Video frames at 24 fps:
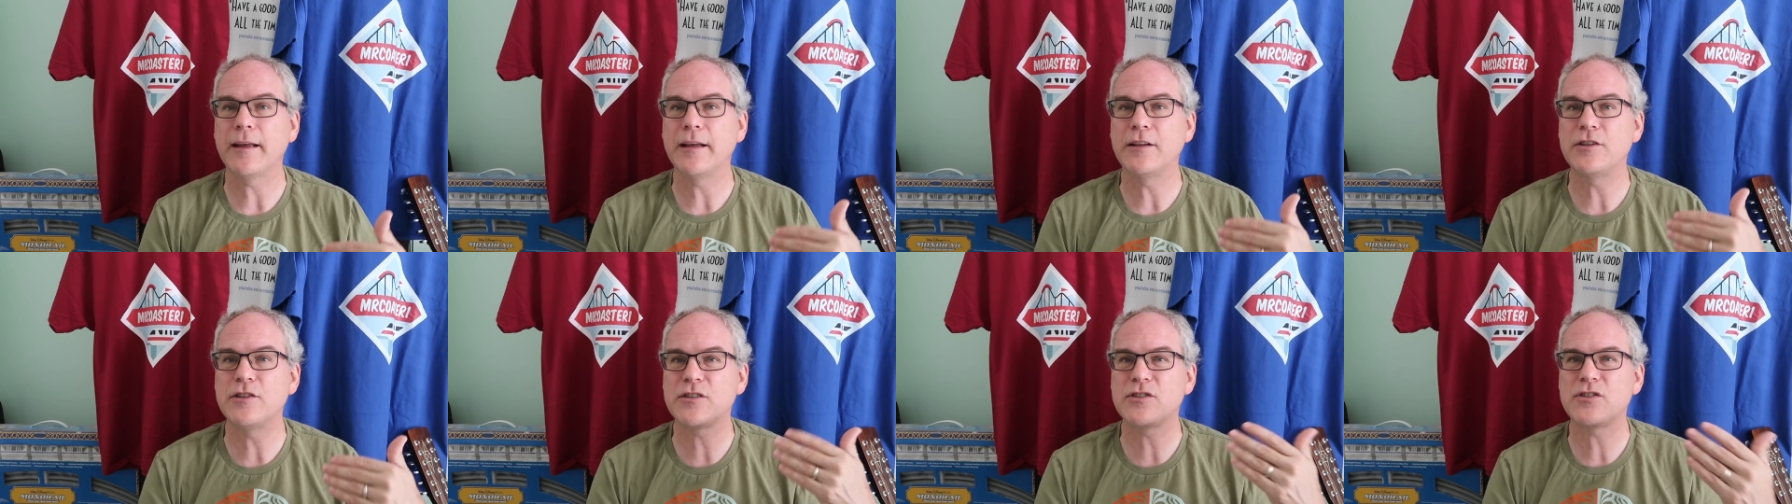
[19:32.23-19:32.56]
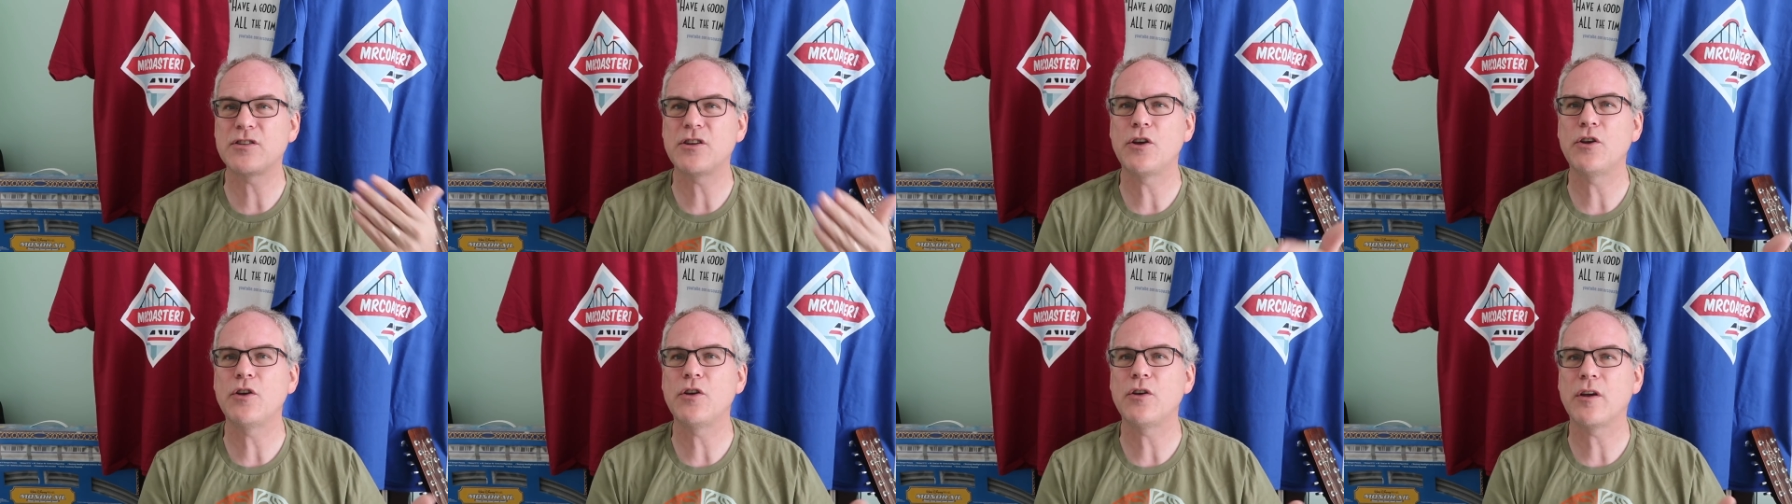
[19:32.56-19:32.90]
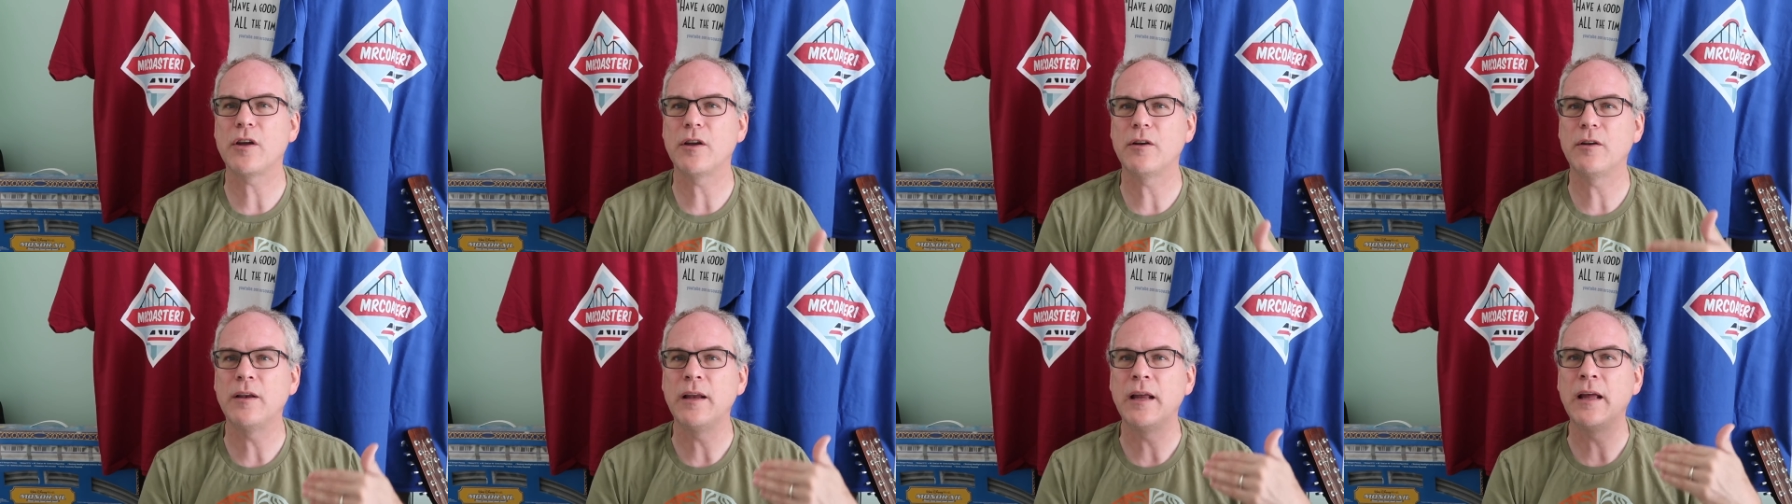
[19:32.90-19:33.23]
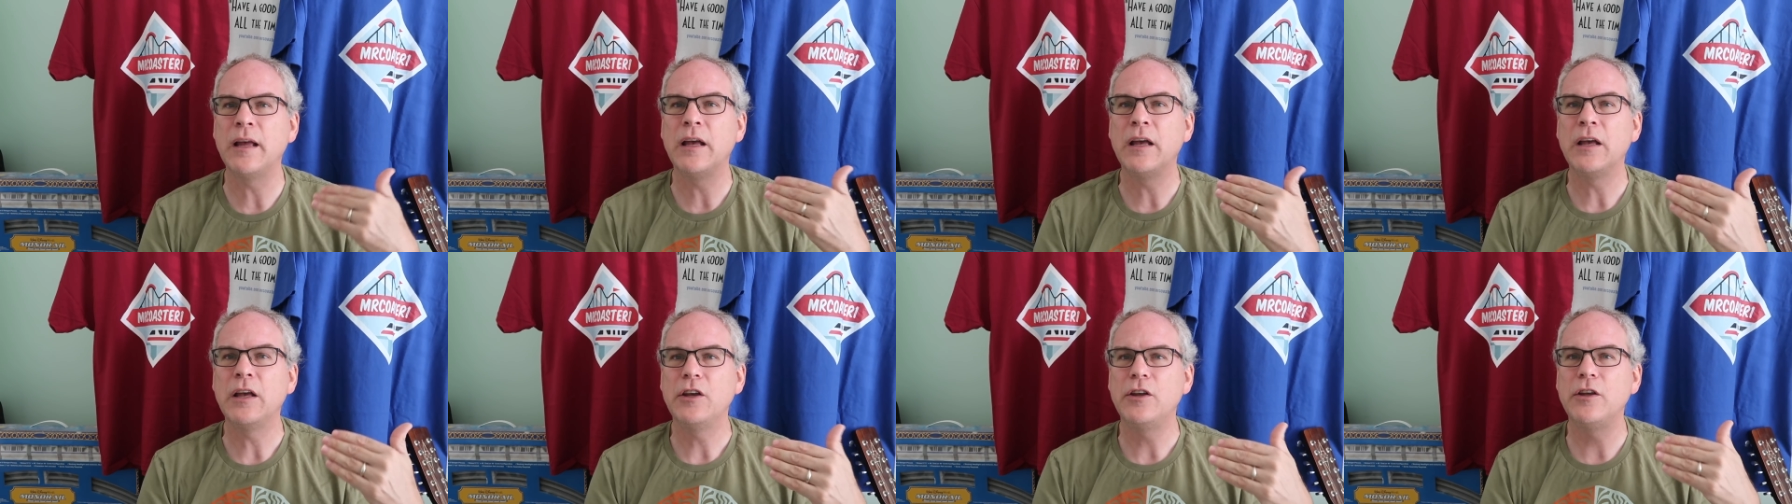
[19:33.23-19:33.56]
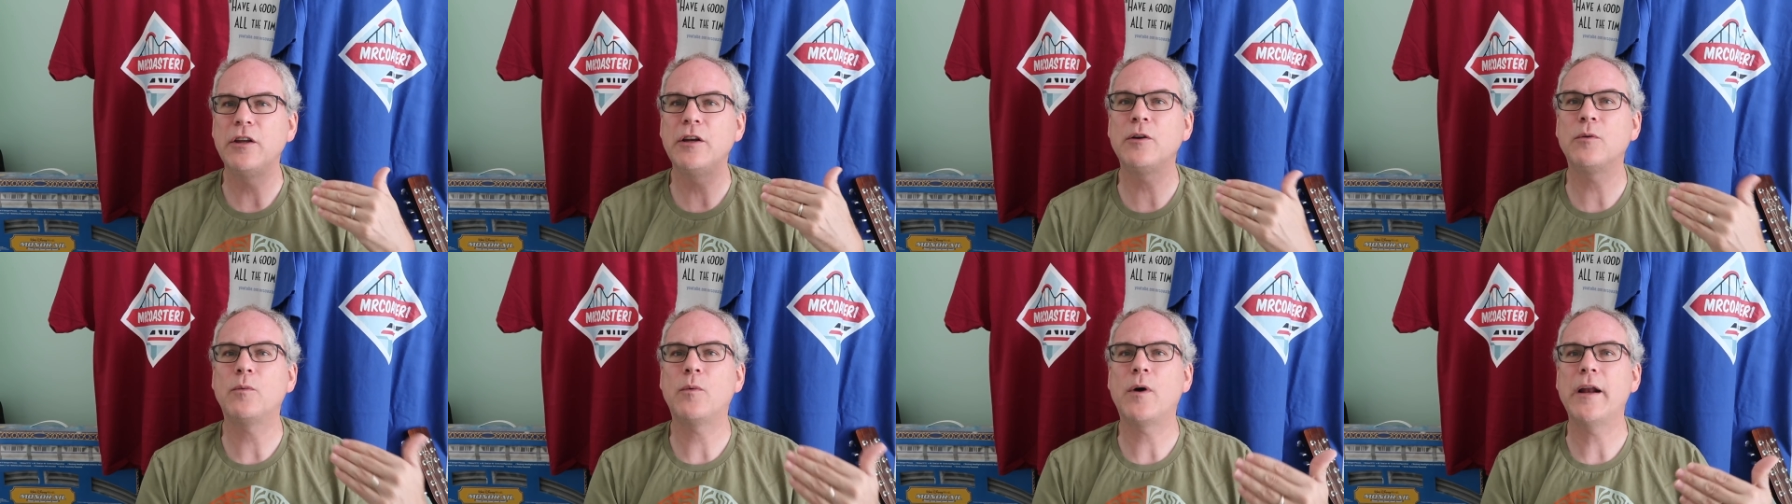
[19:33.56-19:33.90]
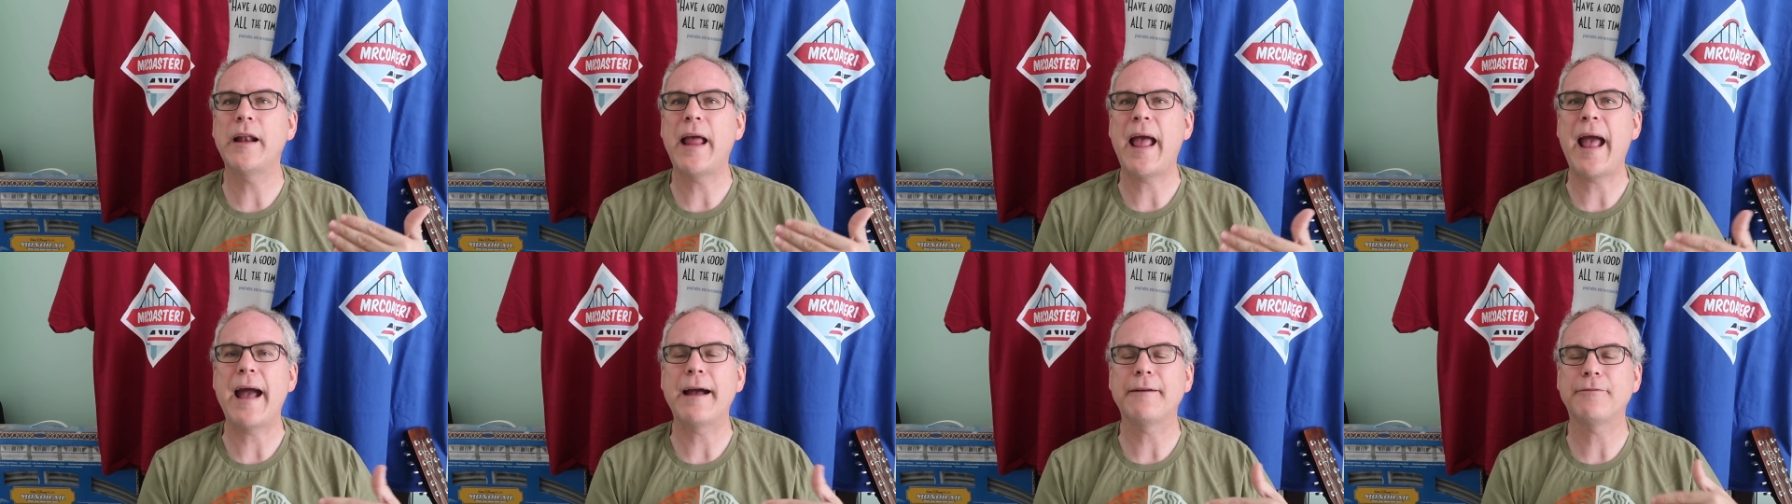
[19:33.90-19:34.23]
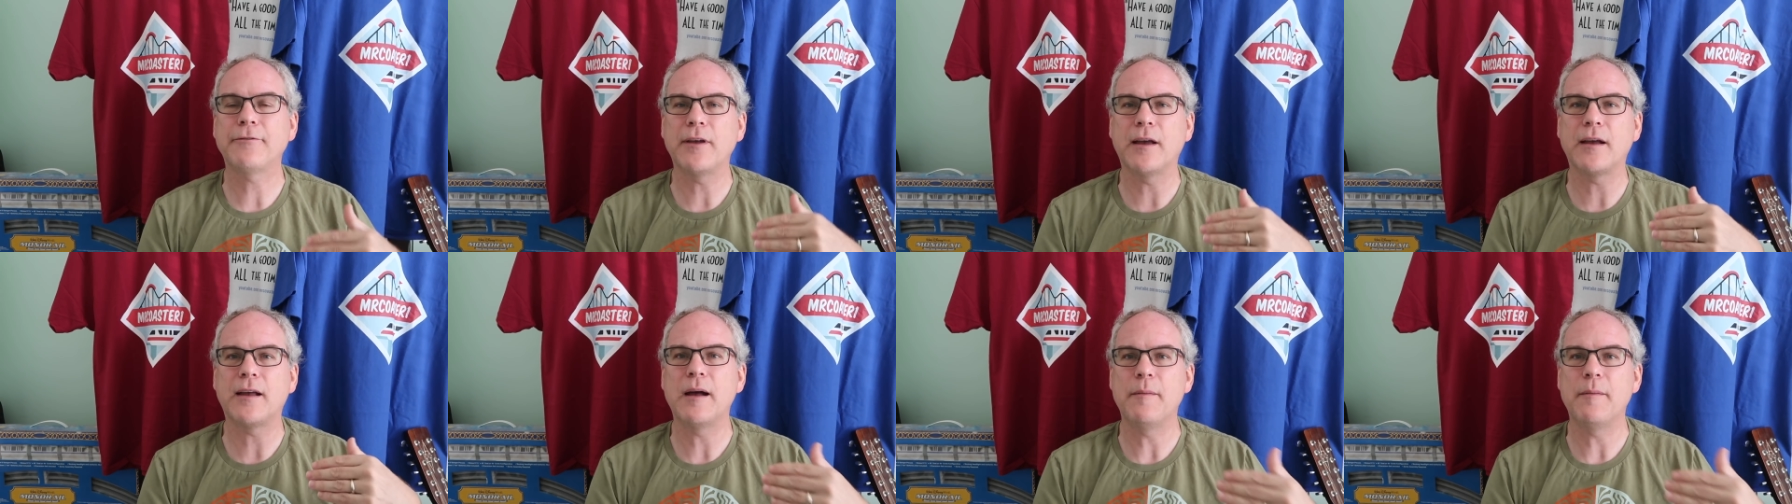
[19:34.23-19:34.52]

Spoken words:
just so you didn't want to have to